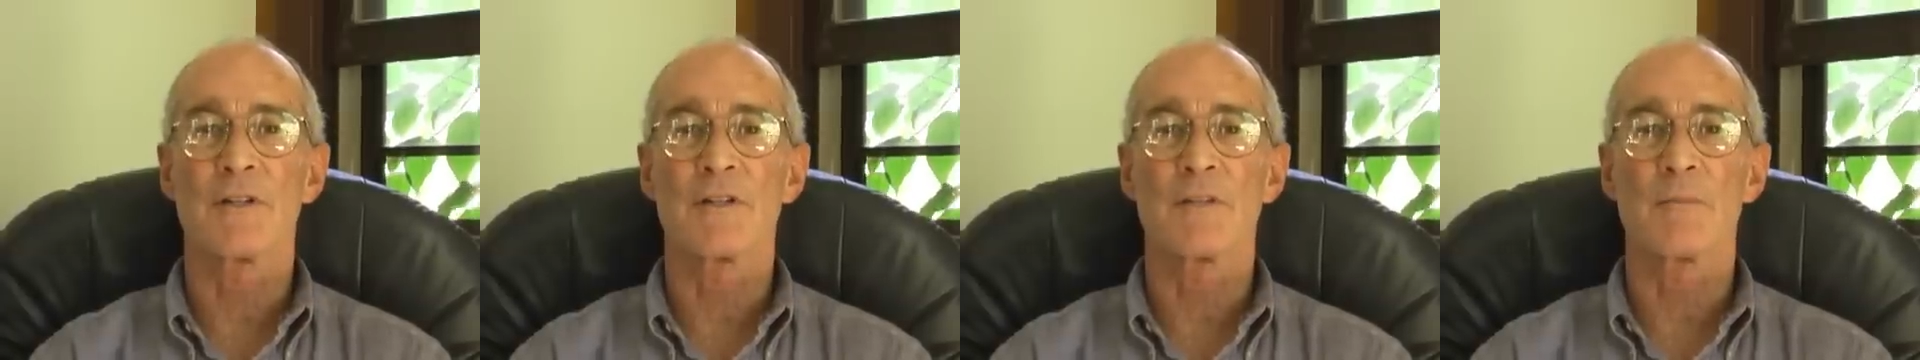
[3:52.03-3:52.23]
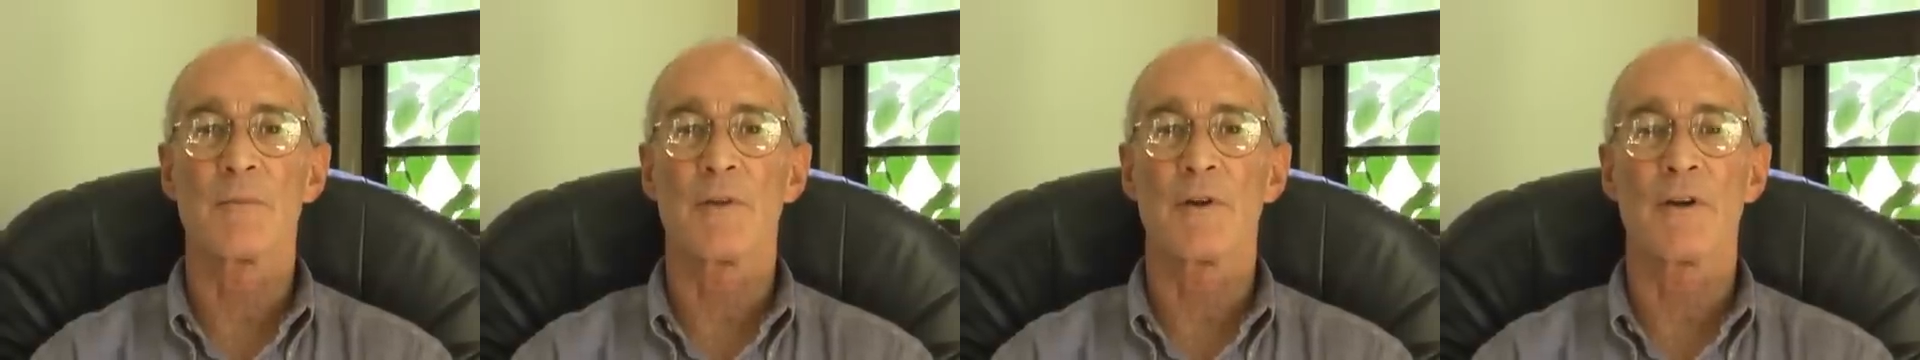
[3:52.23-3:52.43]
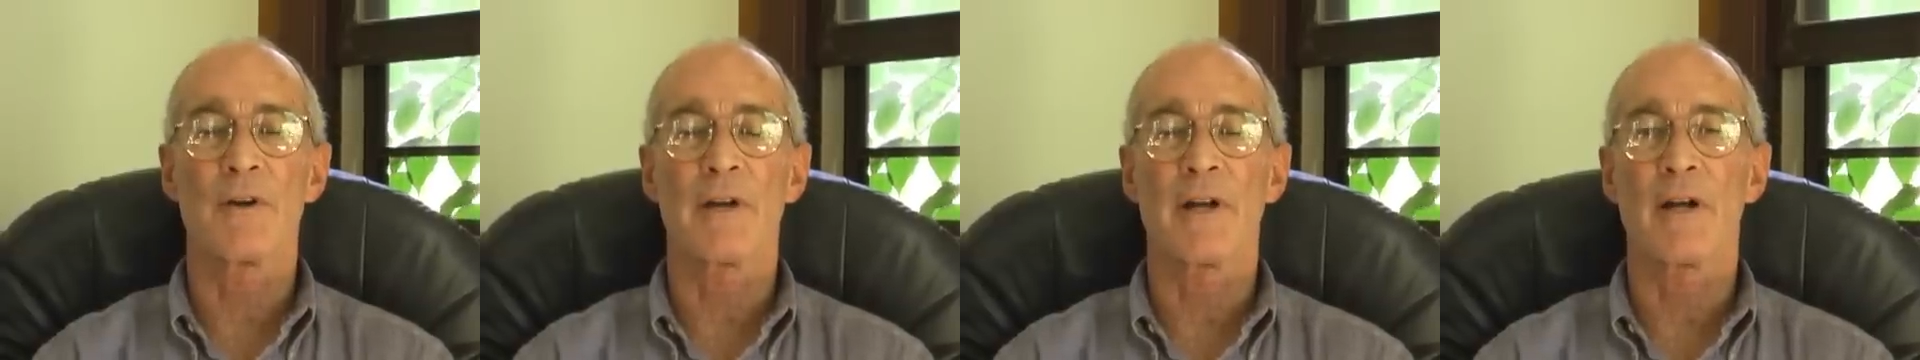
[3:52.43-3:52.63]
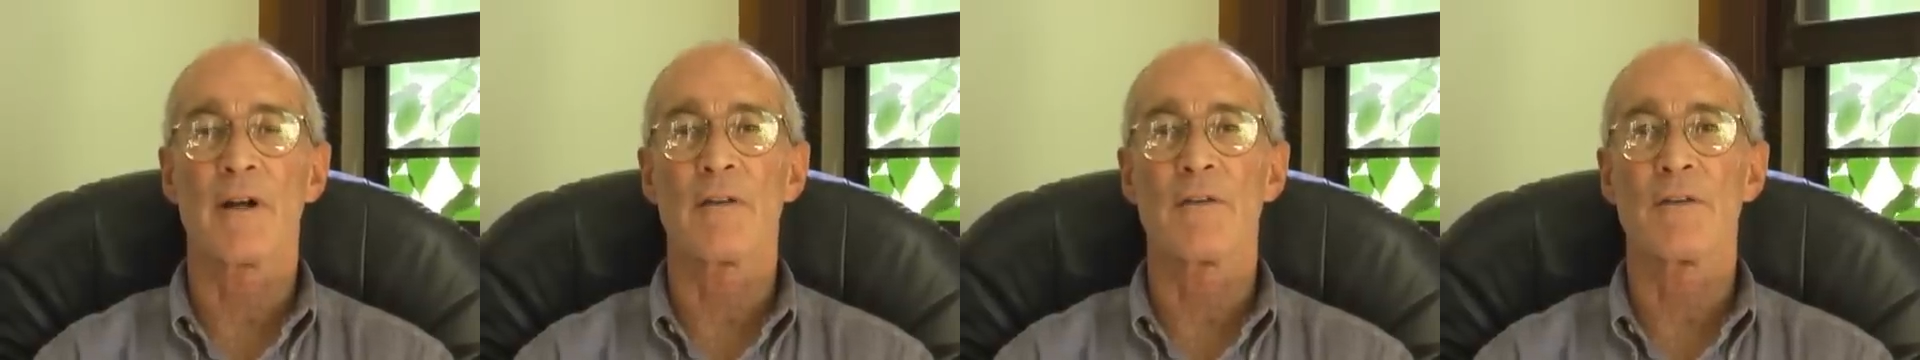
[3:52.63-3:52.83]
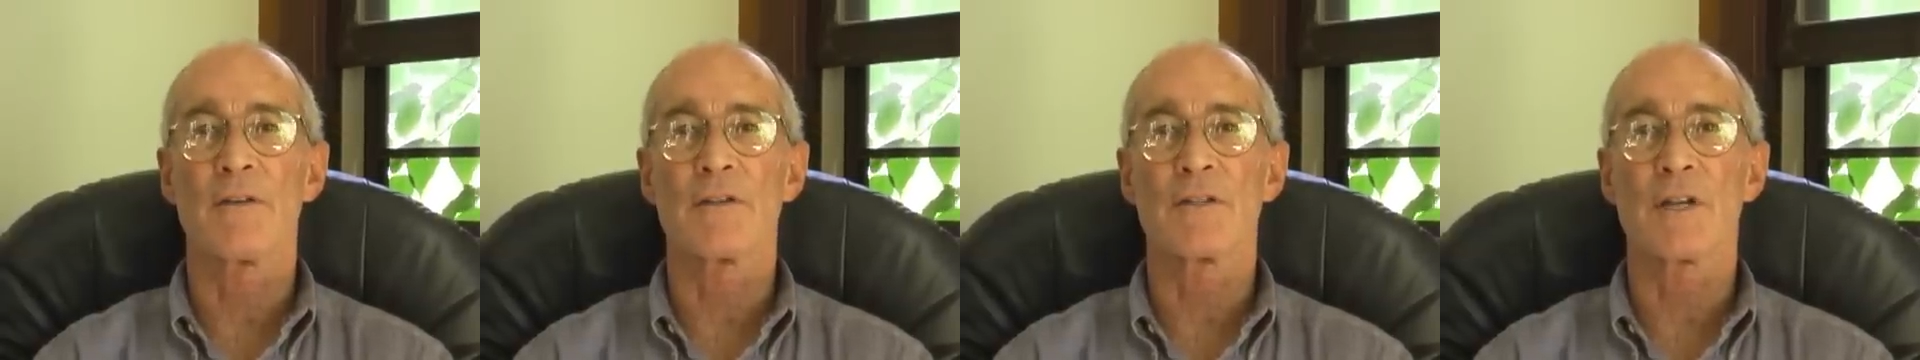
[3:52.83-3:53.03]
It's better now
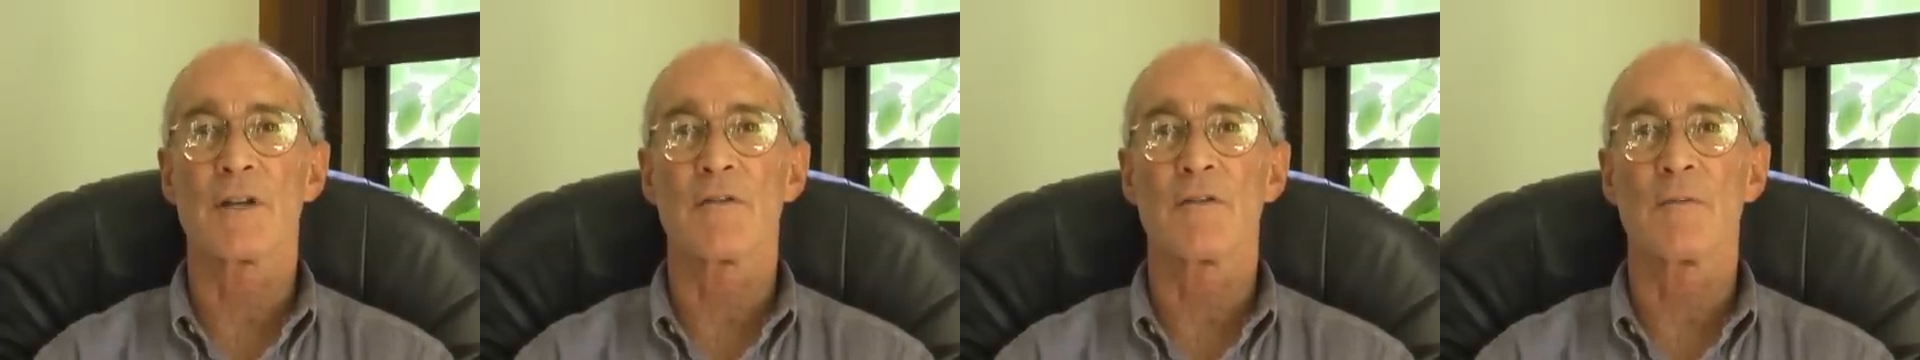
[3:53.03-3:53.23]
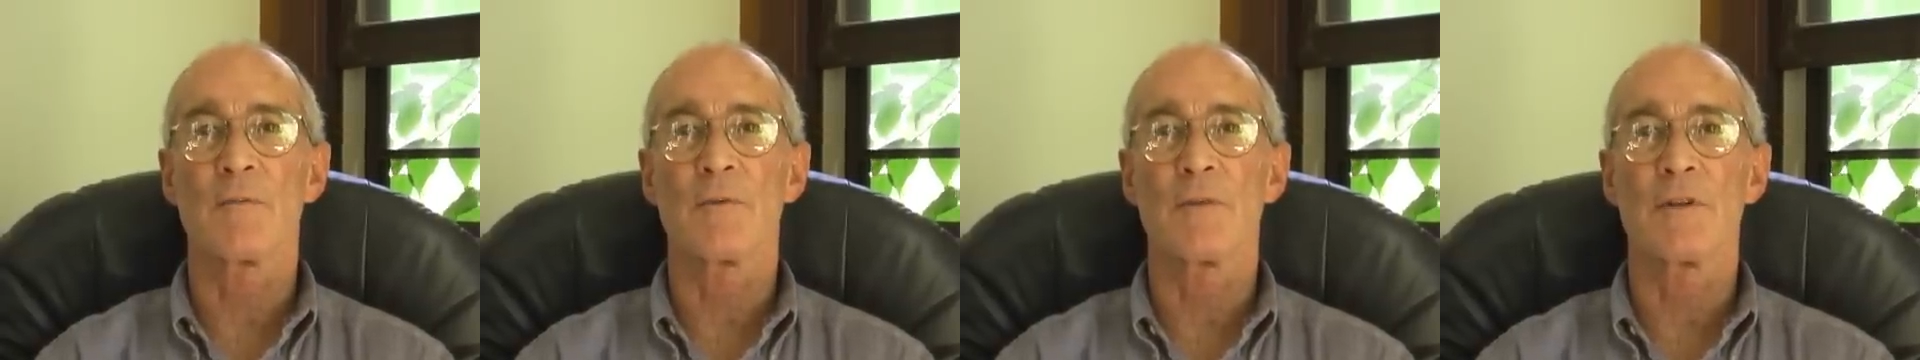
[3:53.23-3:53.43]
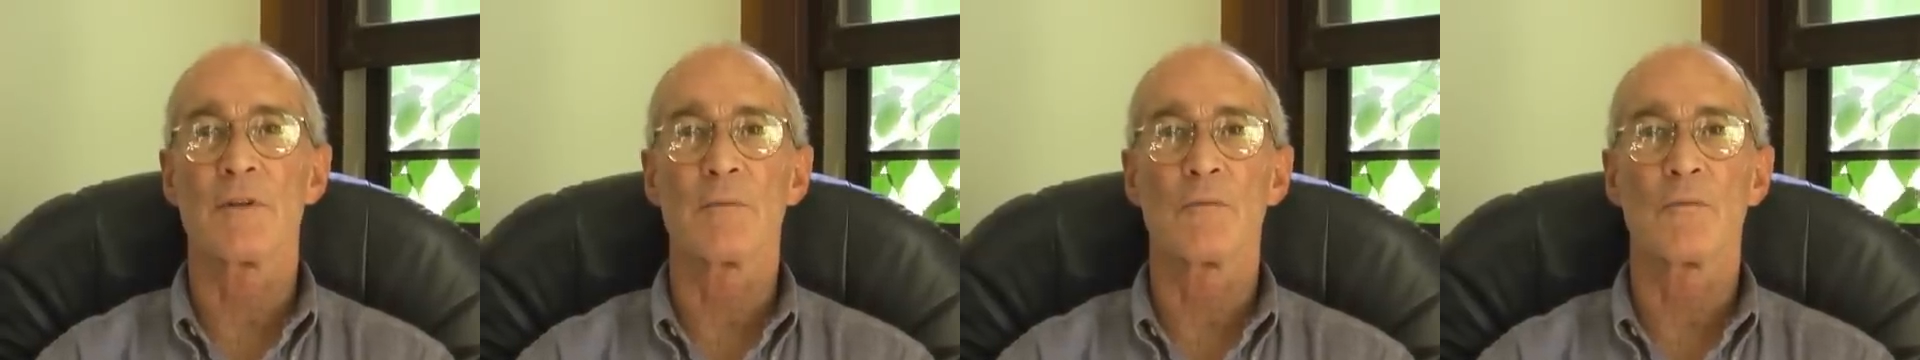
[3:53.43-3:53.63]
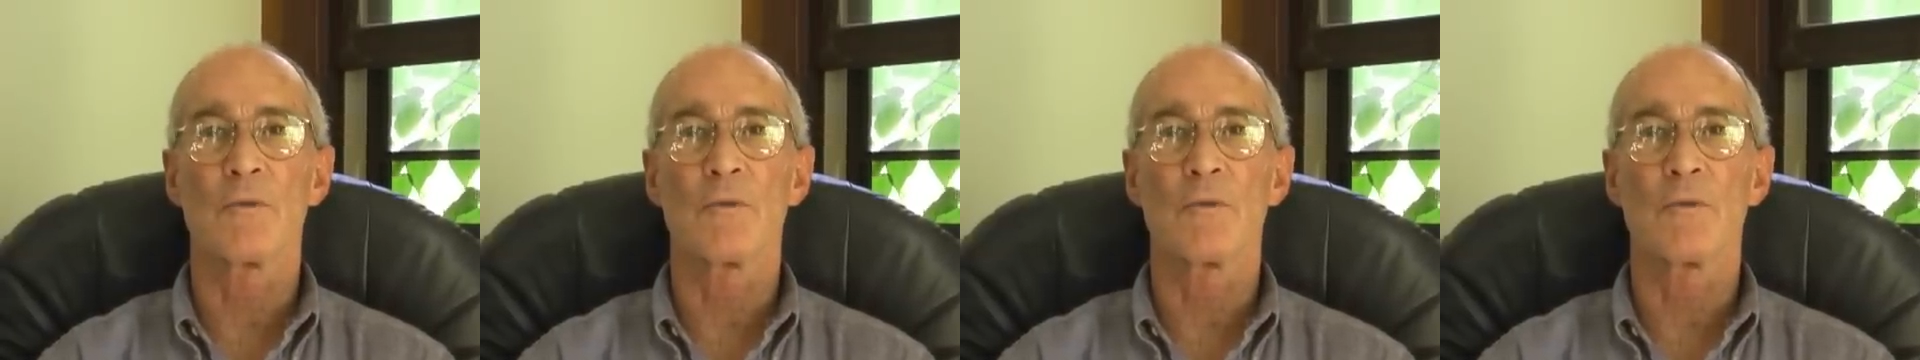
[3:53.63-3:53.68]
than it's ever been.